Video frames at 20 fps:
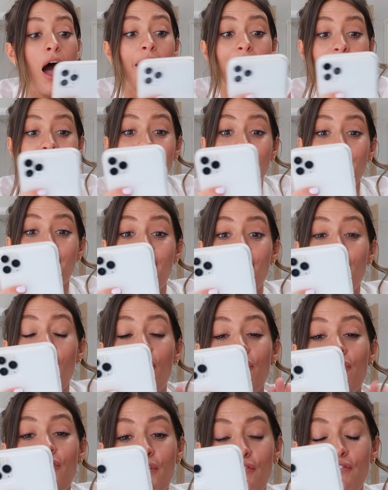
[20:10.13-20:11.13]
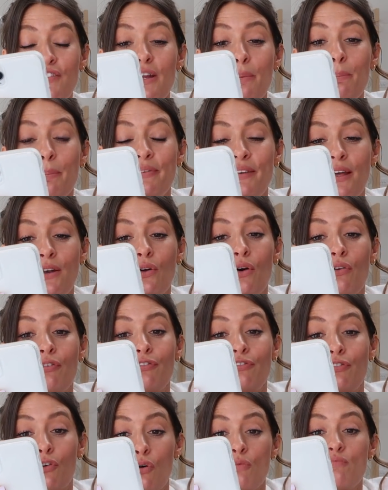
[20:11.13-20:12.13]
Okay, so they've got 15%
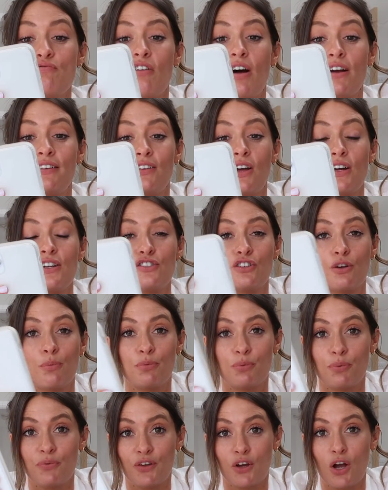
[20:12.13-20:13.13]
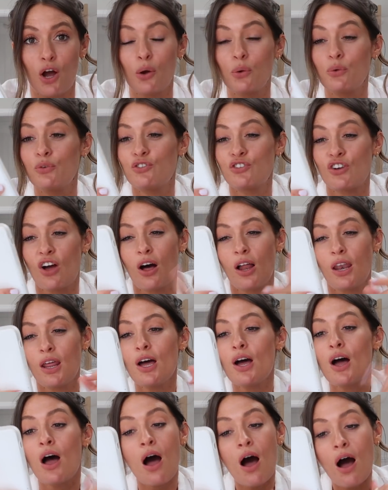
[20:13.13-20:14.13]
off full price items with the code
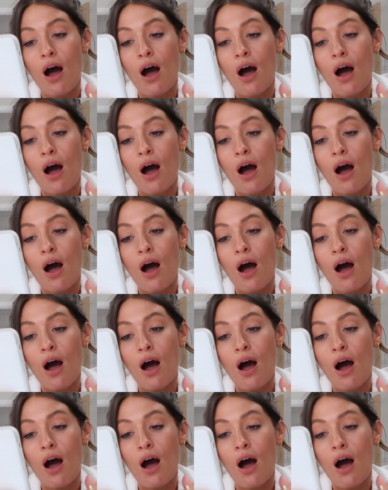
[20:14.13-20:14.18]
Charlotte.